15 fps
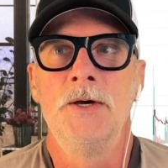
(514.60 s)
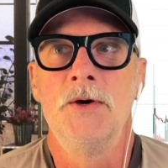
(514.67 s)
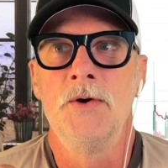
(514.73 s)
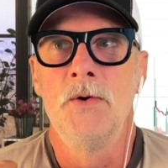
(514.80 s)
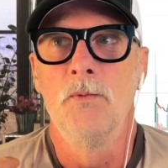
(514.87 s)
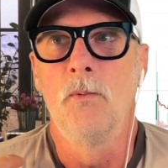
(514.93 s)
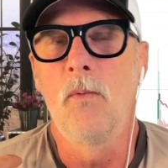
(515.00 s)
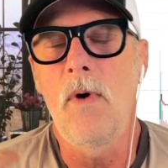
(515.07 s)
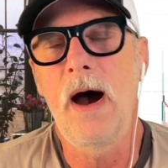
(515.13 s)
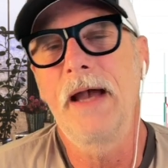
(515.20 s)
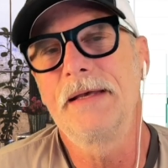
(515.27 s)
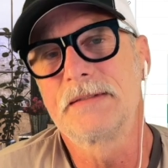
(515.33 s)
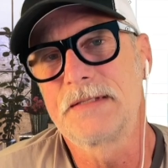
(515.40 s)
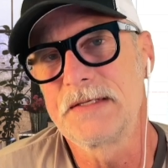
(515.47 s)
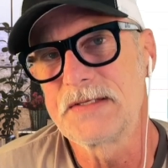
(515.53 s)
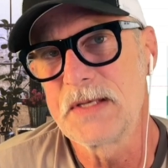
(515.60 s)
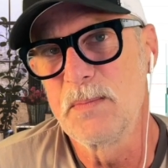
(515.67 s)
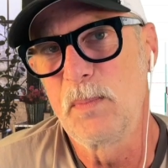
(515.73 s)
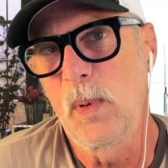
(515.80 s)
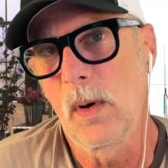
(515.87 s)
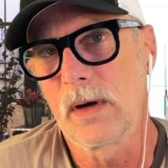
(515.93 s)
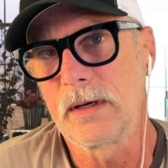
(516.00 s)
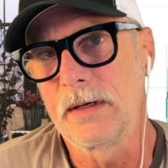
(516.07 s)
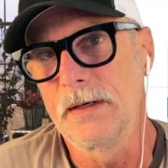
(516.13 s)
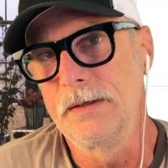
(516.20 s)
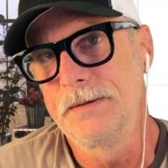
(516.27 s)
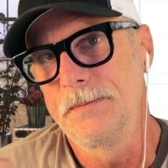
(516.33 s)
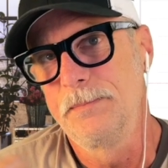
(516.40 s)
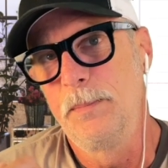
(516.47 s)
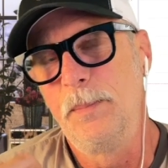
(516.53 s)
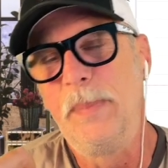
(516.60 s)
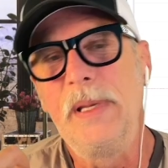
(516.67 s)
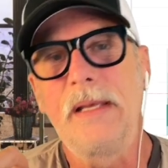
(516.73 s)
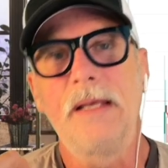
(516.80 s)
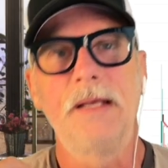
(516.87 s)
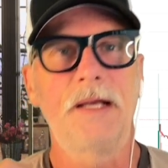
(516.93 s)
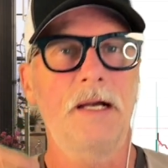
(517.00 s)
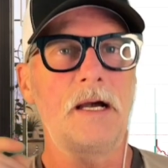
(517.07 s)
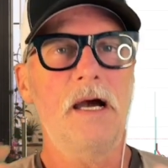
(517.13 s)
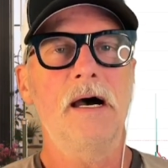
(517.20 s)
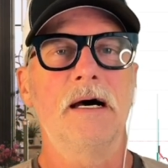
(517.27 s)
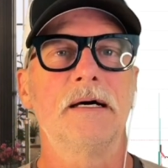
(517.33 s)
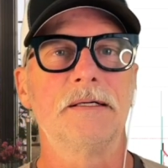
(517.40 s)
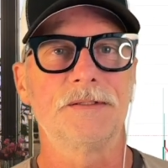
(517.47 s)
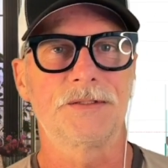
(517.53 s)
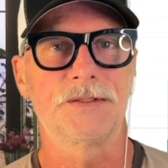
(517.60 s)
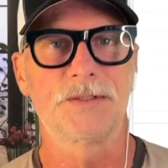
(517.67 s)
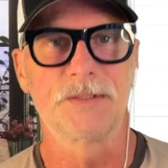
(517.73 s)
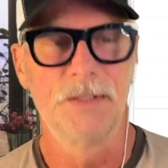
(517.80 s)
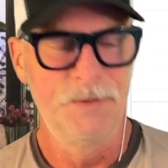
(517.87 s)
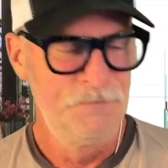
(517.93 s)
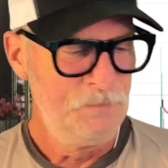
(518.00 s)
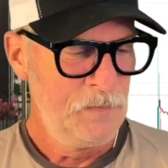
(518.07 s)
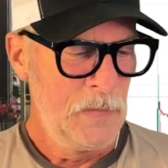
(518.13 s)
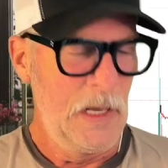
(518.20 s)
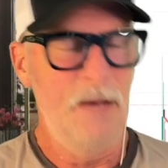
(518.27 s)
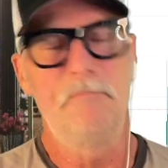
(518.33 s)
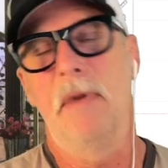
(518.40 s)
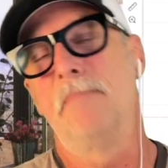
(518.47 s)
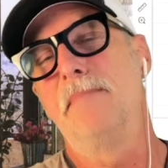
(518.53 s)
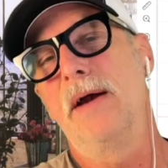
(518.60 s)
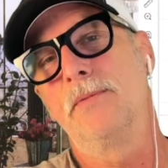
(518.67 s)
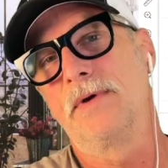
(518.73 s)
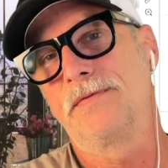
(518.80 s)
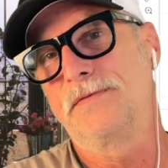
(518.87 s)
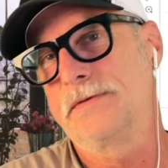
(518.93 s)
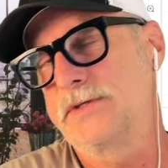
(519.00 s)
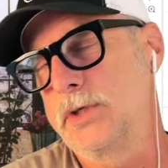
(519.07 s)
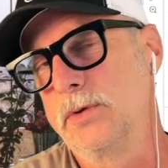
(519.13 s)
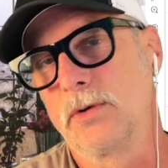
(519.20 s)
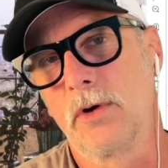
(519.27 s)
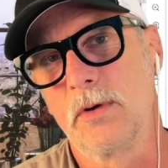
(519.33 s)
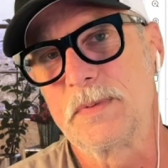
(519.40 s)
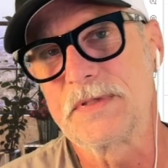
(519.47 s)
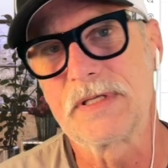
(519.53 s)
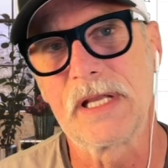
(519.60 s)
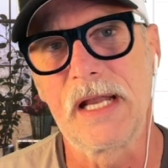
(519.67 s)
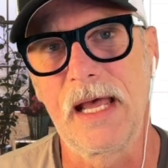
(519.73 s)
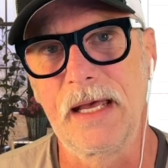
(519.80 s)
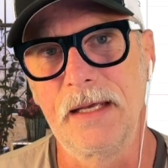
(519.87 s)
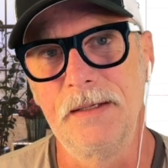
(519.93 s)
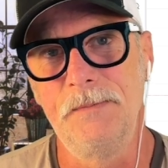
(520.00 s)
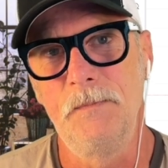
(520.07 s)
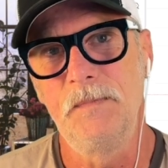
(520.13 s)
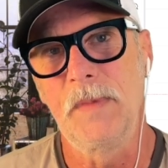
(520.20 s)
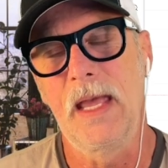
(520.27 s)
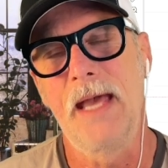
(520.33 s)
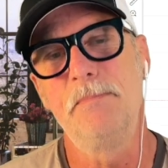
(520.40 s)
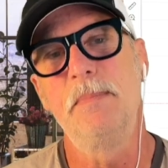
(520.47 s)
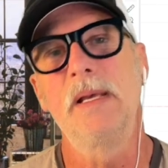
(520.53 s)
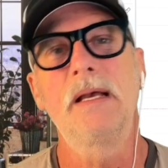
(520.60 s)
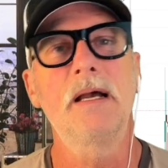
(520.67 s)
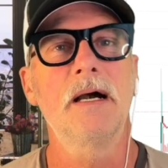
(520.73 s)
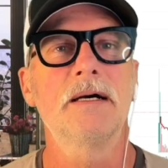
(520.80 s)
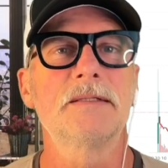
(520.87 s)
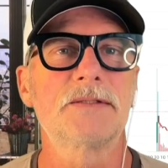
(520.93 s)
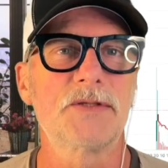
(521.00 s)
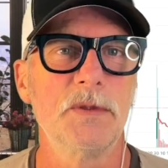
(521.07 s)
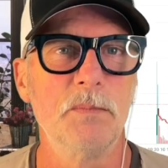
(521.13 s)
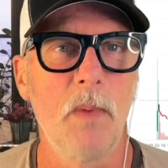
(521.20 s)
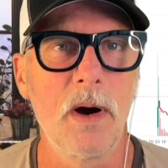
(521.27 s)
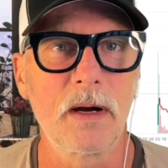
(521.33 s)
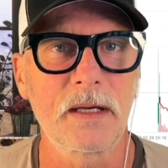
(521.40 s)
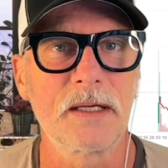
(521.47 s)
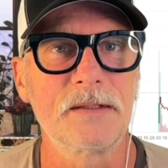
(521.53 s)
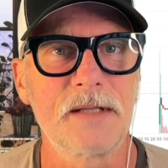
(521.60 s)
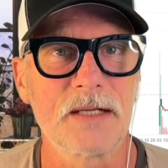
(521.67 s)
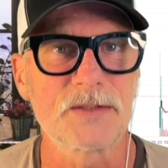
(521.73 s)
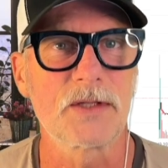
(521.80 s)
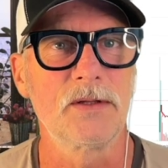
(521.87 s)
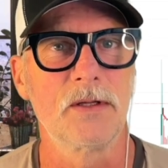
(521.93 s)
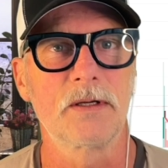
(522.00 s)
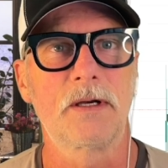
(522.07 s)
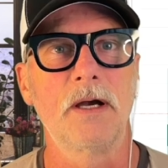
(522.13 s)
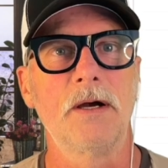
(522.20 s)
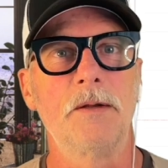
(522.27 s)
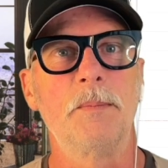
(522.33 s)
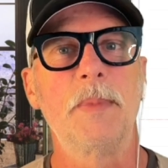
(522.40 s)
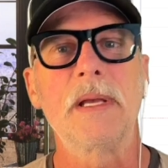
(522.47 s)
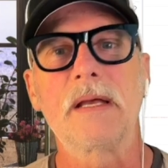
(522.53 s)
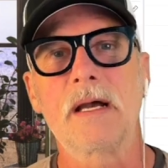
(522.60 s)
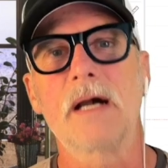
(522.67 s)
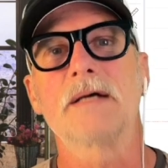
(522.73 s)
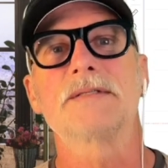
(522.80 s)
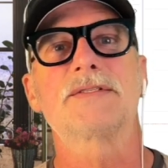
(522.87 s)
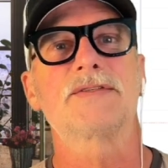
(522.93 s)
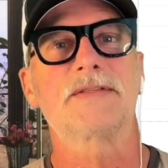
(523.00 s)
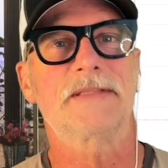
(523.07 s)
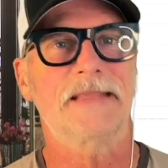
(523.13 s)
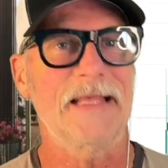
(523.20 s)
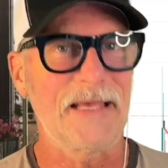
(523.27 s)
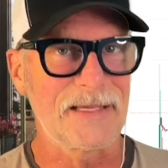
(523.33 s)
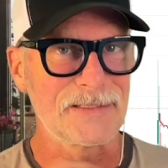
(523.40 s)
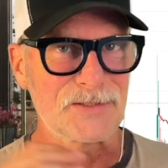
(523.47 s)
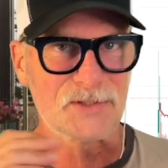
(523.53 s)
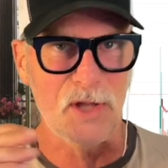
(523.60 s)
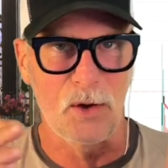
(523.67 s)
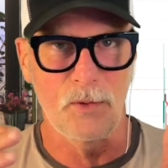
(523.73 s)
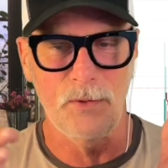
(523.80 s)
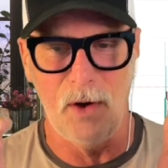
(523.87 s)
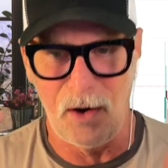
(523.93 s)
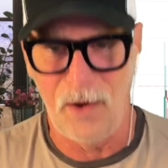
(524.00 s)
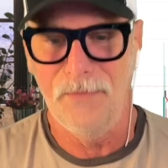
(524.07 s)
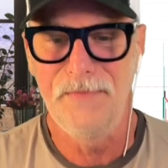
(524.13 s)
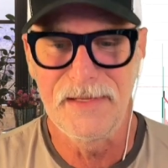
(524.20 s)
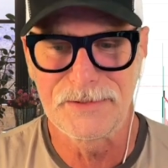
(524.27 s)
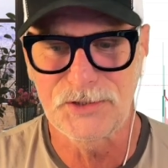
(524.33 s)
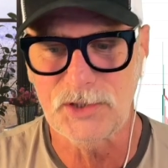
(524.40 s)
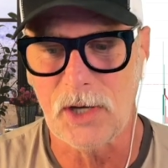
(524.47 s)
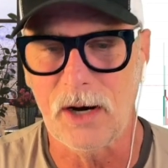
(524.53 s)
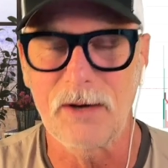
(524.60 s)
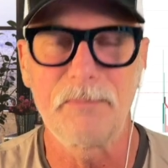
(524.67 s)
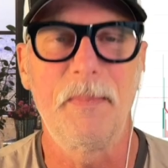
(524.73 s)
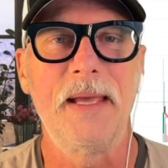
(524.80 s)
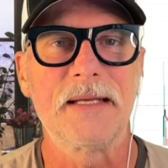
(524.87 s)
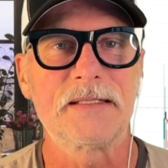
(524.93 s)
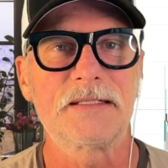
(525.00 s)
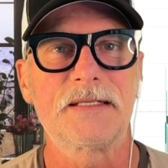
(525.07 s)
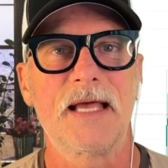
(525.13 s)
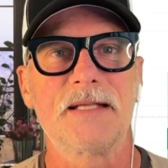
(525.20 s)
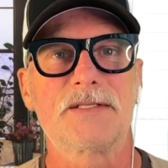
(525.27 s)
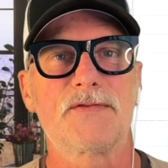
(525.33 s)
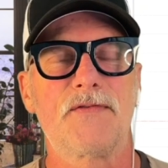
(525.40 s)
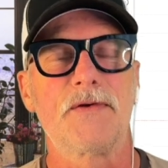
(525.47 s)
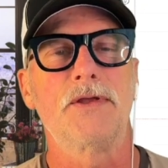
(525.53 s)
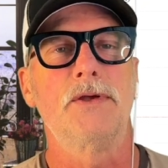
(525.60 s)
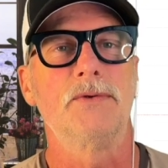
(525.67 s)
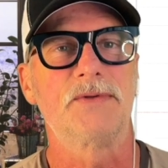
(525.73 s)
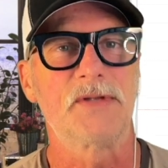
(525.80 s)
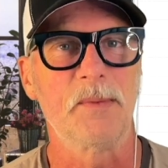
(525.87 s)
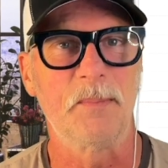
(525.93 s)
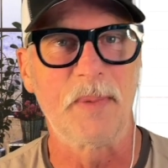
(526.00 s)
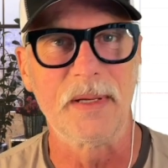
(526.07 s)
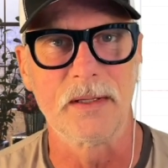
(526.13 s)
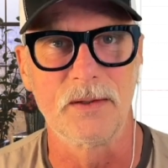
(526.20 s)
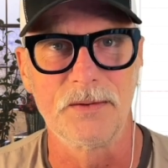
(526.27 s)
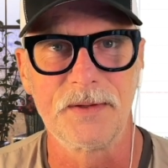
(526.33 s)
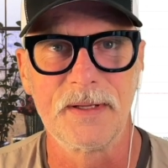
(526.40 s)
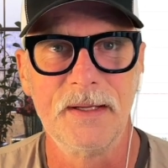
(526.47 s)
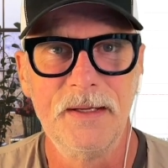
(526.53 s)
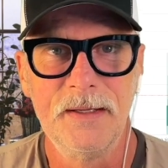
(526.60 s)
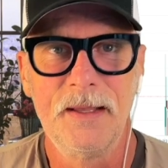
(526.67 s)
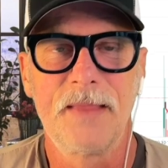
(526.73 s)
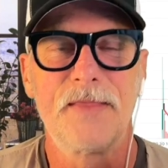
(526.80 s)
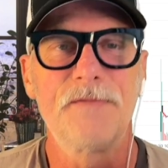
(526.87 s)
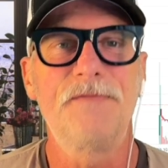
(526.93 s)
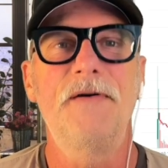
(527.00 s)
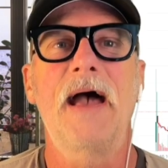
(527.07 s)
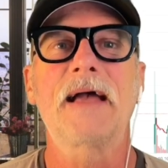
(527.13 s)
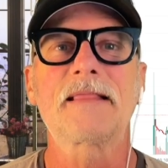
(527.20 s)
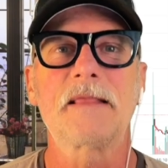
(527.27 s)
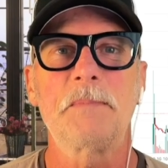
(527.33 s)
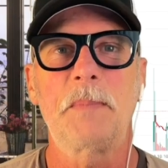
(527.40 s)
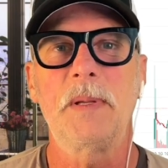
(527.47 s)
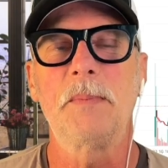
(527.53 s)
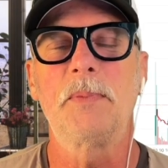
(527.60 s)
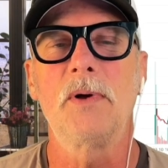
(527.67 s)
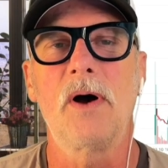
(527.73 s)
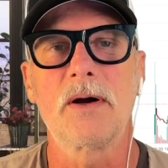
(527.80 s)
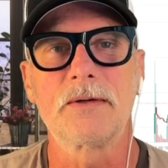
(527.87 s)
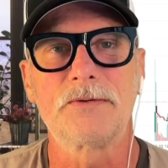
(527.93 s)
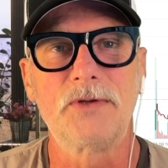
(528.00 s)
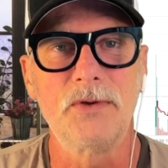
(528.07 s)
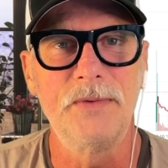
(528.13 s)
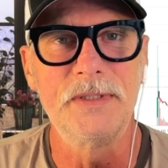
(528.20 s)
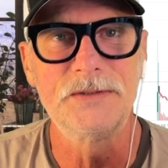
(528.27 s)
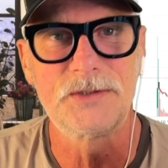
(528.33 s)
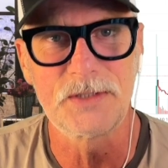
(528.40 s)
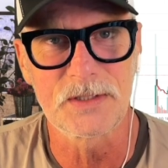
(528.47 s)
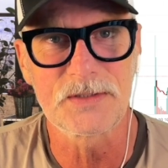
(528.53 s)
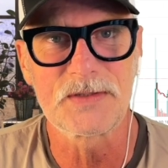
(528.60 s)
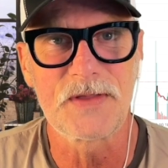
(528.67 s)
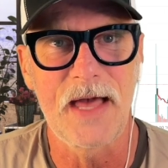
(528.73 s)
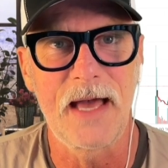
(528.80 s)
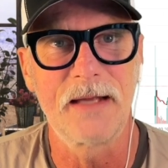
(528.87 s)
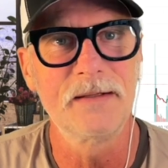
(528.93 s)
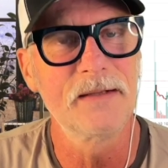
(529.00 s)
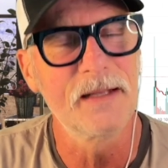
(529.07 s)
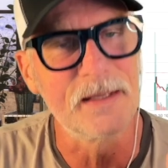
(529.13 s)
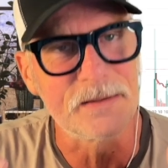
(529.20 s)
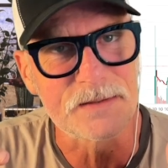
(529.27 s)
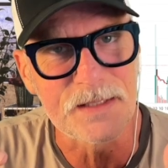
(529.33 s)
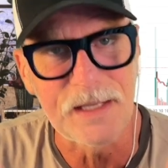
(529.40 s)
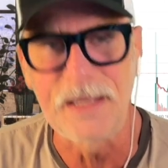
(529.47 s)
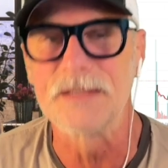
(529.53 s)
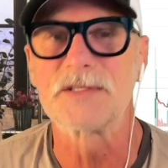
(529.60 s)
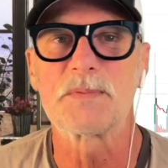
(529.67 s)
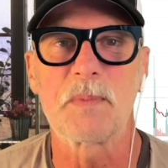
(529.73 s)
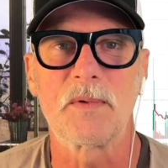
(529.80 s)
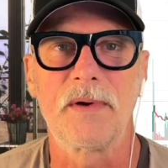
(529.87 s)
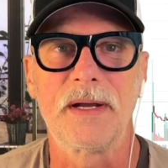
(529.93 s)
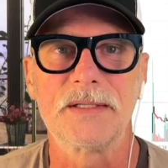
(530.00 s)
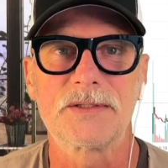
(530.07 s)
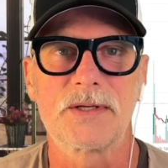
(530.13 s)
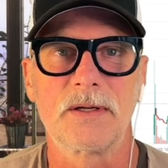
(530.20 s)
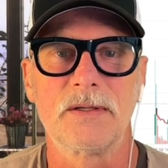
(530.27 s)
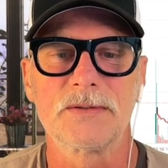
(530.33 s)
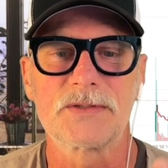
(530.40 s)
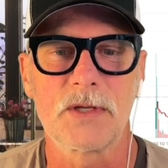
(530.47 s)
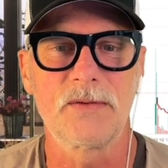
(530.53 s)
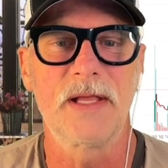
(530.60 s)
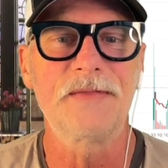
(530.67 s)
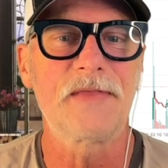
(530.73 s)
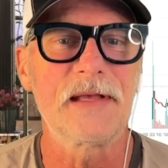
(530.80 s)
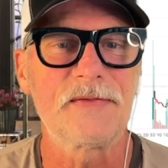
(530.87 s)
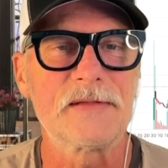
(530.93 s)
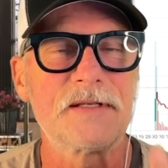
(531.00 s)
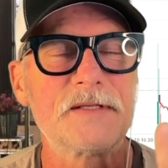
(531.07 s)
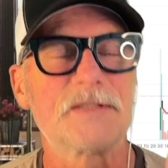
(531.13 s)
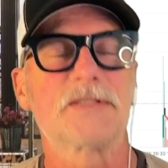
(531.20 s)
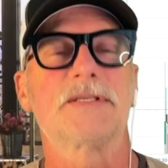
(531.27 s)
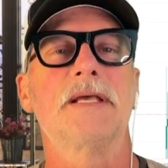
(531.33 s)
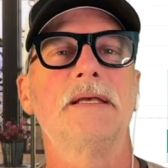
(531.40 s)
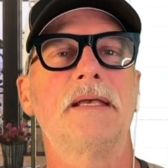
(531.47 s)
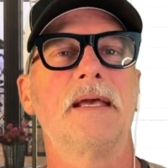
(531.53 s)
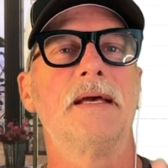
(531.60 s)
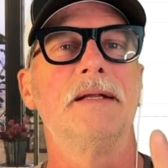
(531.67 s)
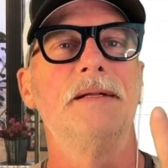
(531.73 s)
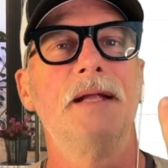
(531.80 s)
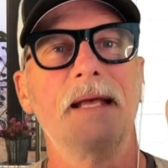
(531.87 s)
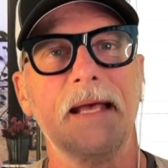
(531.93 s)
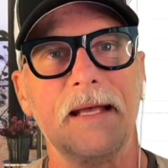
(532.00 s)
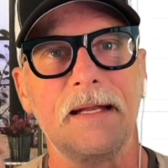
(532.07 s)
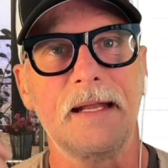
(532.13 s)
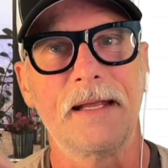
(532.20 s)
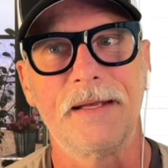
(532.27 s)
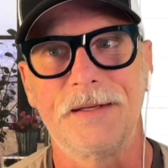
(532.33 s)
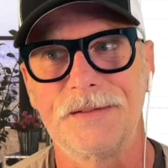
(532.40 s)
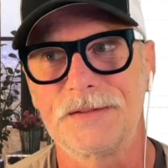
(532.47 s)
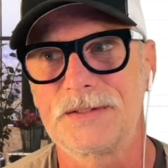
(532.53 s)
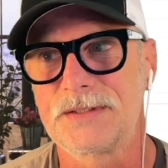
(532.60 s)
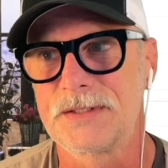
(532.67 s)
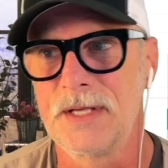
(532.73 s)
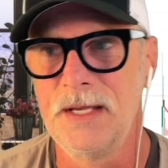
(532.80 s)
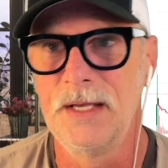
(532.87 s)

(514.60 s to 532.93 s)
why is this important? Because I met with 2 groups today. And because the market doesn't look good, because things don't on the chart make sense for you to build, the fact that people are doing just that is inspirational. So let that sink in. It is